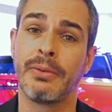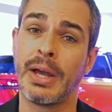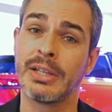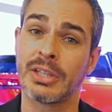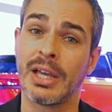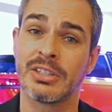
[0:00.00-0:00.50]

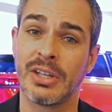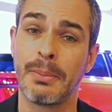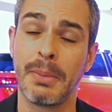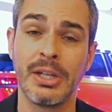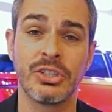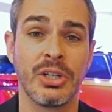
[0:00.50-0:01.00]
as their
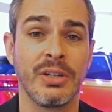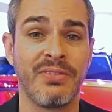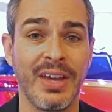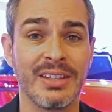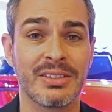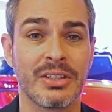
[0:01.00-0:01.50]
major
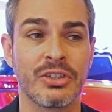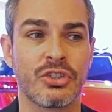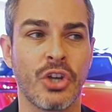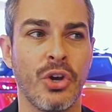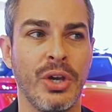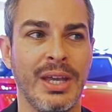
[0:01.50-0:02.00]
investor,
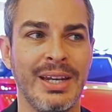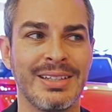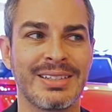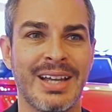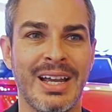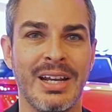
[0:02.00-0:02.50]
so it
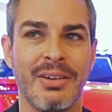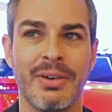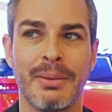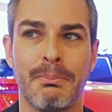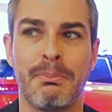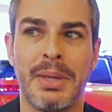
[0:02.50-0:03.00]
is kind of
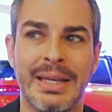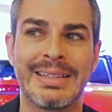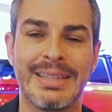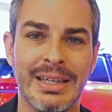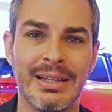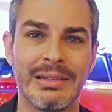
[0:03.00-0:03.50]
a big
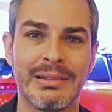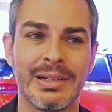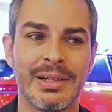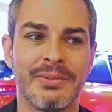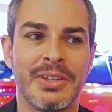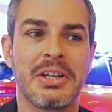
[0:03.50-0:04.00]
deal.
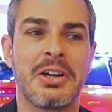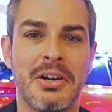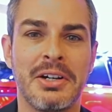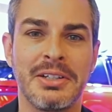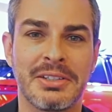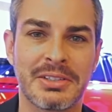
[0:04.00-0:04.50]
The
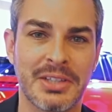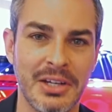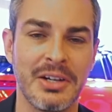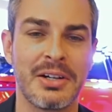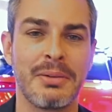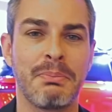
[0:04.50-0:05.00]
car is
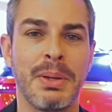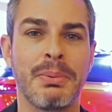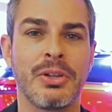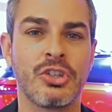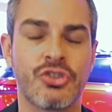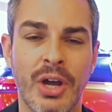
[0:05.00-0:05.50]
here,
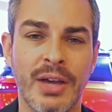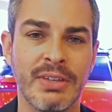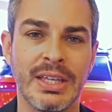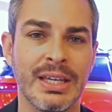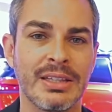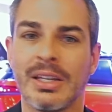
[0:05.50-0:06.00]
people are
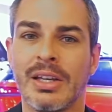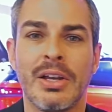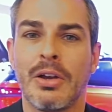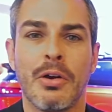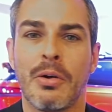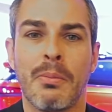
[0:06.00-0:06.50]
driving it,
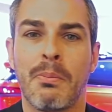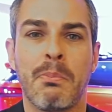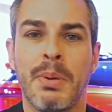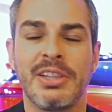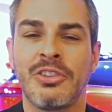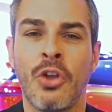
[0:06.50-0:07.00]

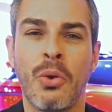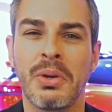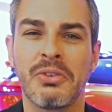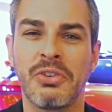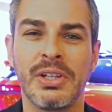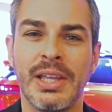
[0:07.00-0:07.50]
but no
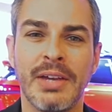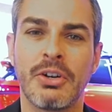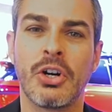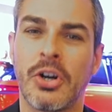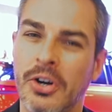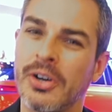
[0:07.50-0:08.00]
one really ever
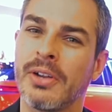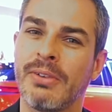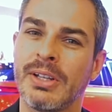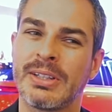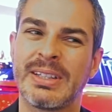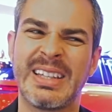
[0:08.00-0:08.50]
heard of
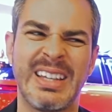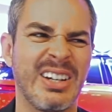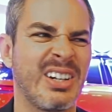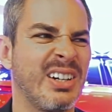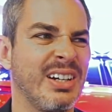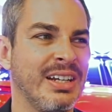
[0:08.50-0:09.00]
it
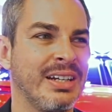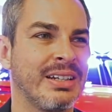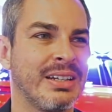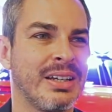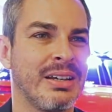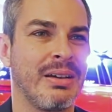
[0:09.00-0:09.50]
here in
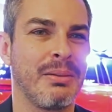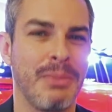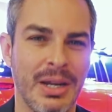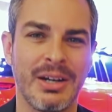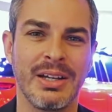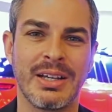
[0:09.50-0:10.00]

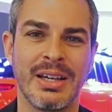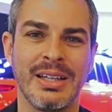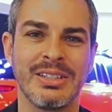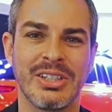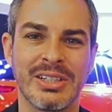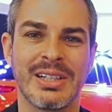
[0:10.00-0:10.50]
America,
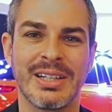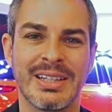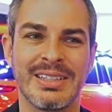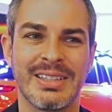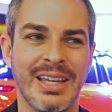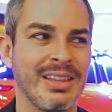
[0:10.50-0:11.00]
and just like I
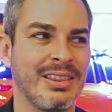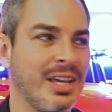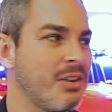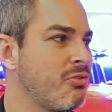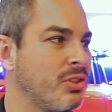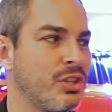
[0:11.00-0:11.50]
said,
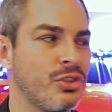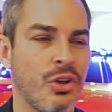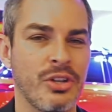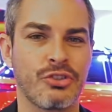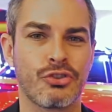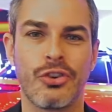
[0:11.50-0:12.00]
they're really
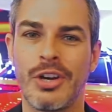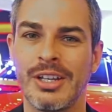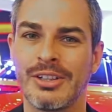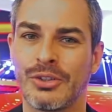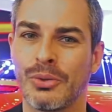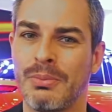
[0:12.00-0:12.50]
not
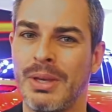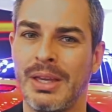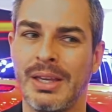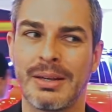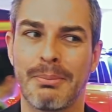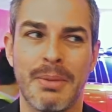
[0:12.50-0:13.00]
trying to
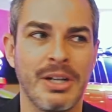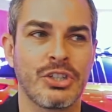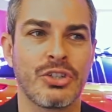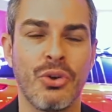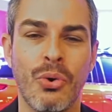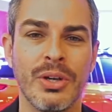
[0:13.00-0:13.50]
make
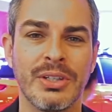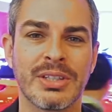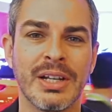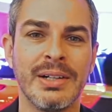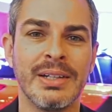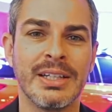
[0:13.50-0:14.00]
much noise.
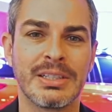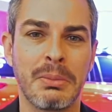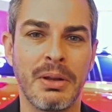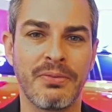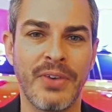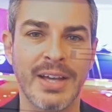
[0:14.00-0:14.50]
As a
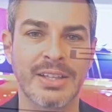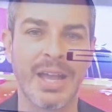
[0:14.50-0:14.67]
matter of fact,